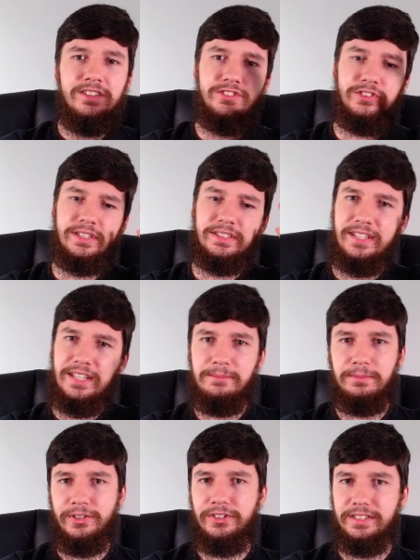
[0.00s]
you can
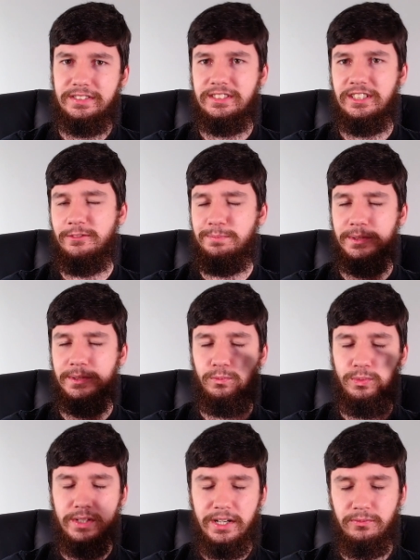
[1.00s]
keep learning stuff, but
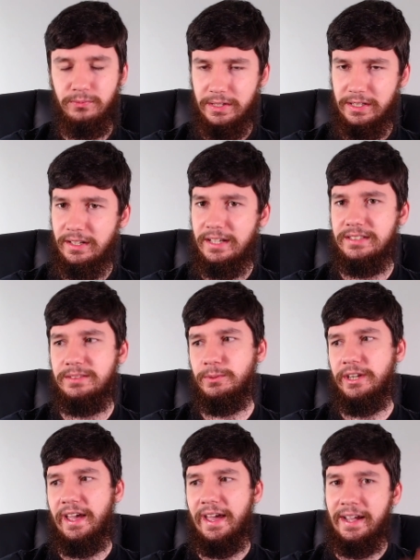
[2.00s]
what I realized
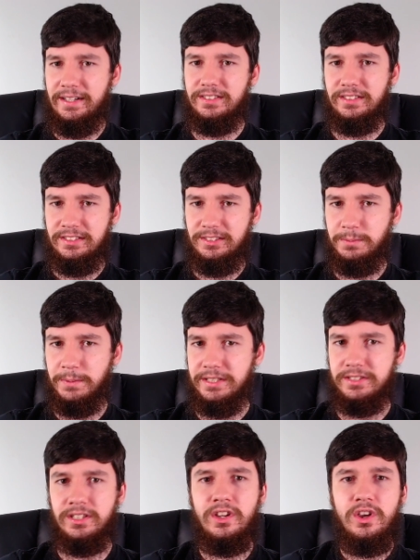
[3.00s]
when I actually switched